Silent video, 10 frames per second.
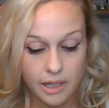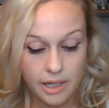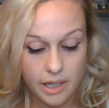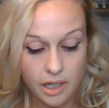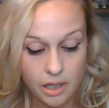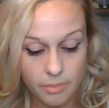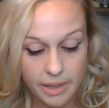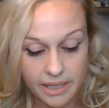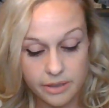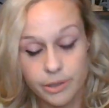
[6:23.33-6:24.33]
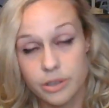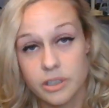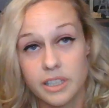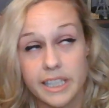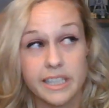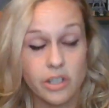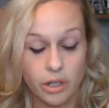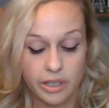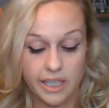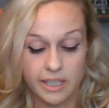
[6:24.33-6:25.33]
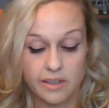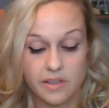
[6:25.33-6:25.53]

and literally targeting